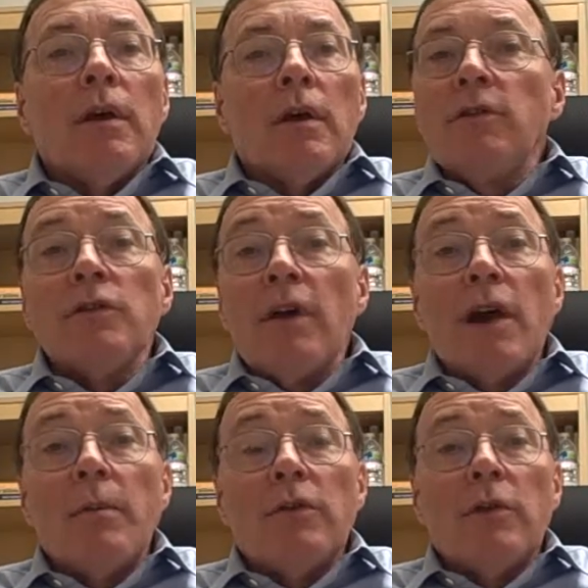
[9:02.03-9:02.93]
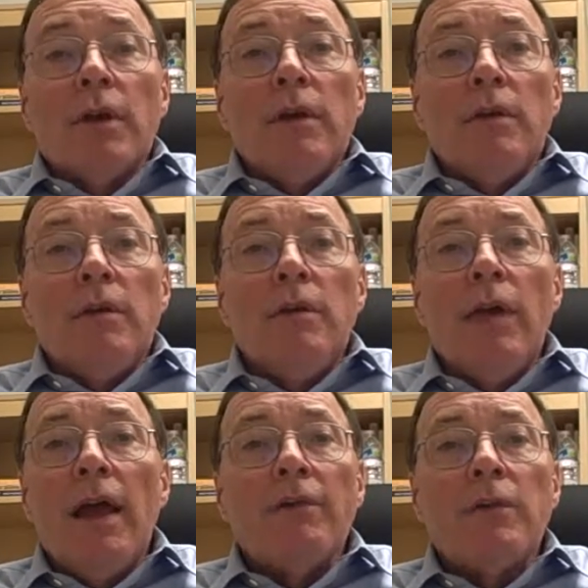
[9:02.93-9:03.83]
are just arbitrary. You
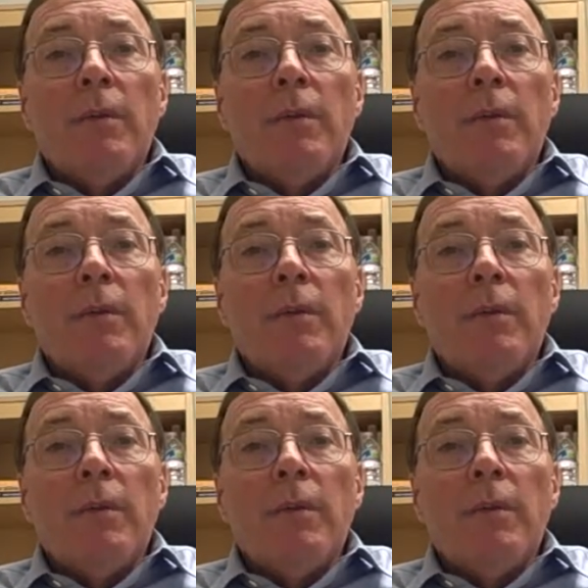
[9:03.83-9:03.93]
have to